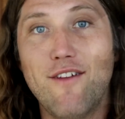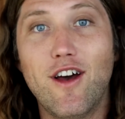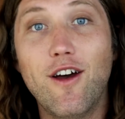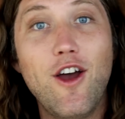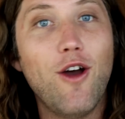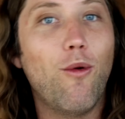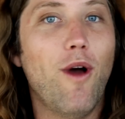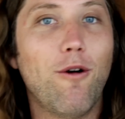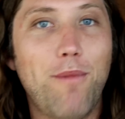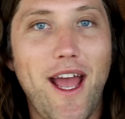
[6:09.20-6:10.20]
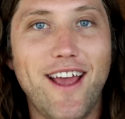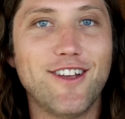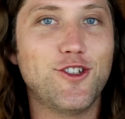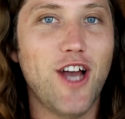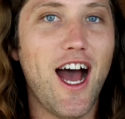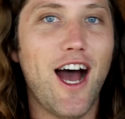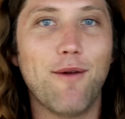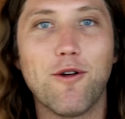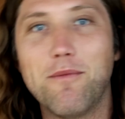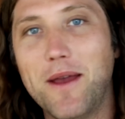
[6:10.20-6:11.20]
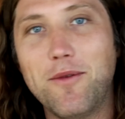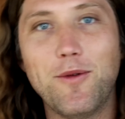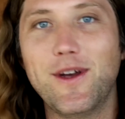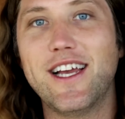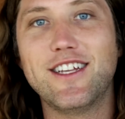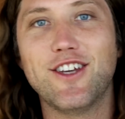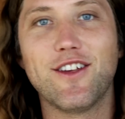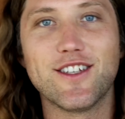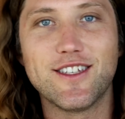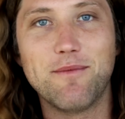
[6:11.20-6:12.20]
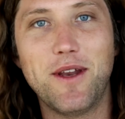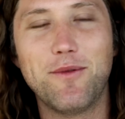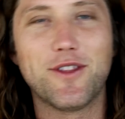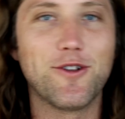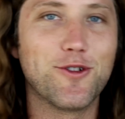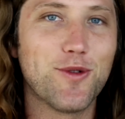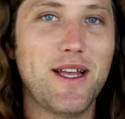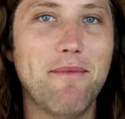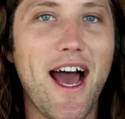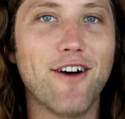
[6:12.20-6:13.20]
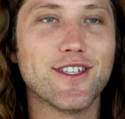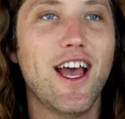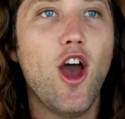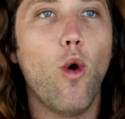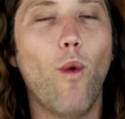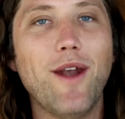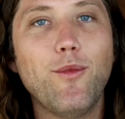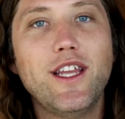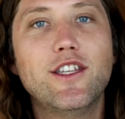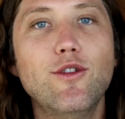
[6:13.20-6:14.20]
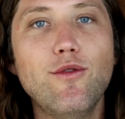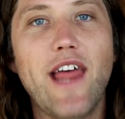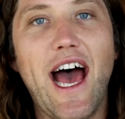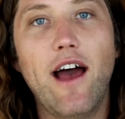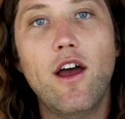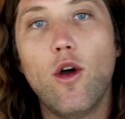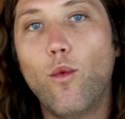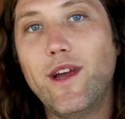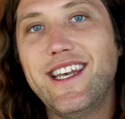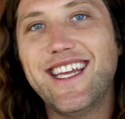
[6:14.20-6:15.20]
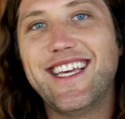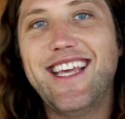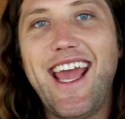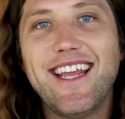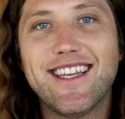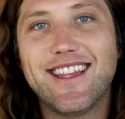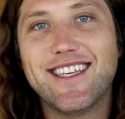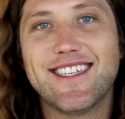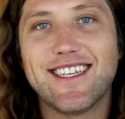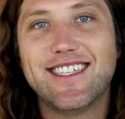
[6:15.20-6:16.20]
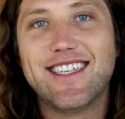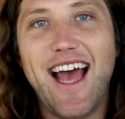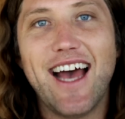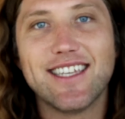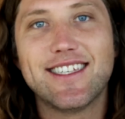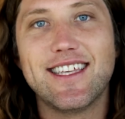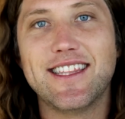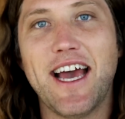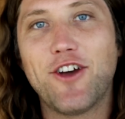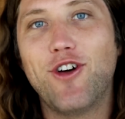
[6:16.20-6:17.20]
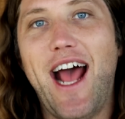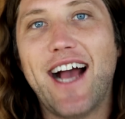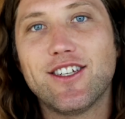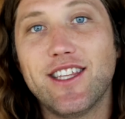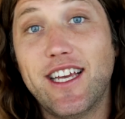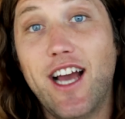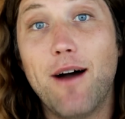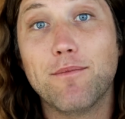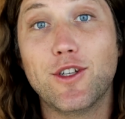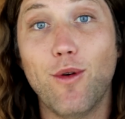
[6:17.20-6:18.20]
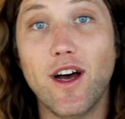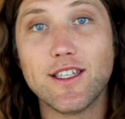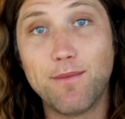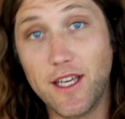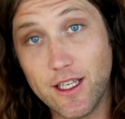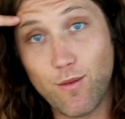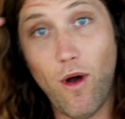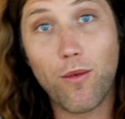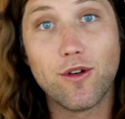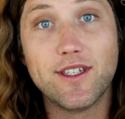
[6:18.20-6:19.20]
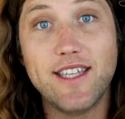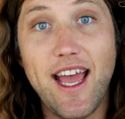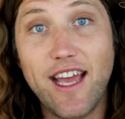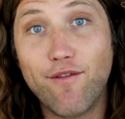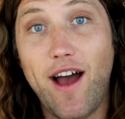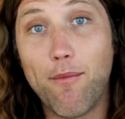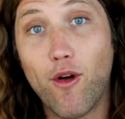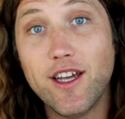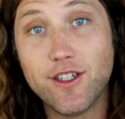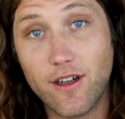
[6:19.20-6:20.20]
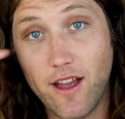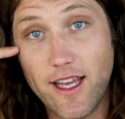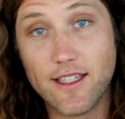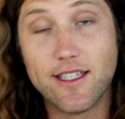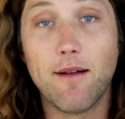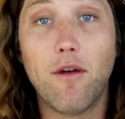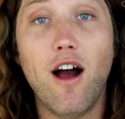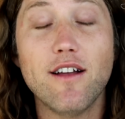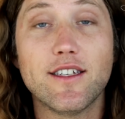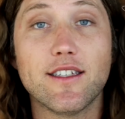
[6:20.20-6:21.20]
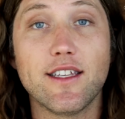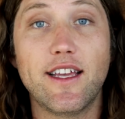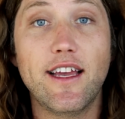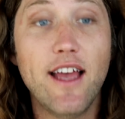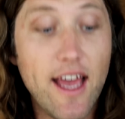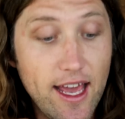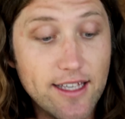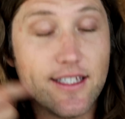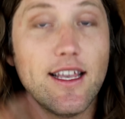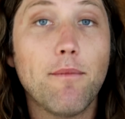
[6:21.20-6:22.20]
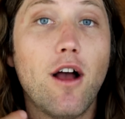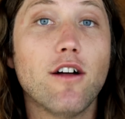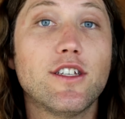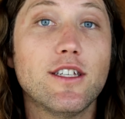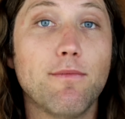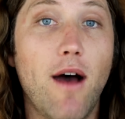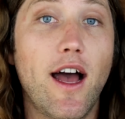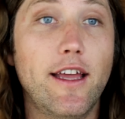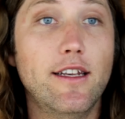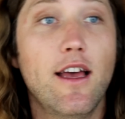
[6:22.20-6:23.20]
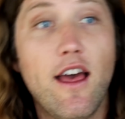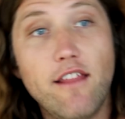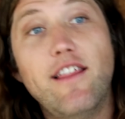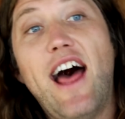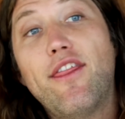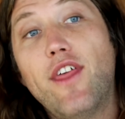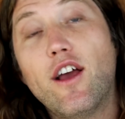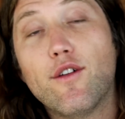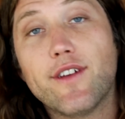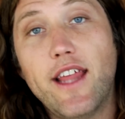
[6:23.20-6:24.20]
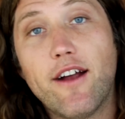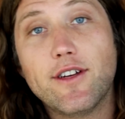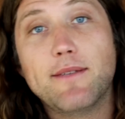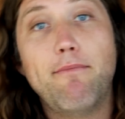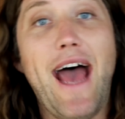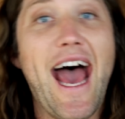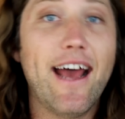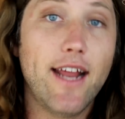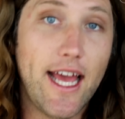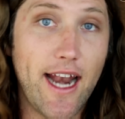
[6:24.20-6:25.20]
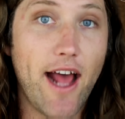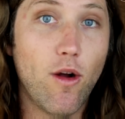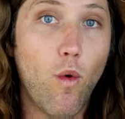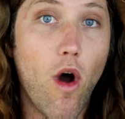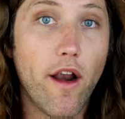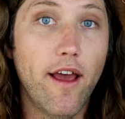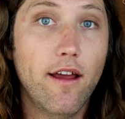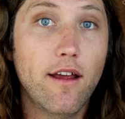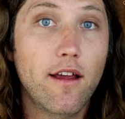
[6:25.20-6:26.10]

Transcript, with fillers: have a well-paying job, or maybe we get jealous of somebody with their dream house. When we do that, we negate the success that could actually come to us, because what we're saying vibrationally and subconsciously is, subconscious mind, that thing over there is bad and I don't want it.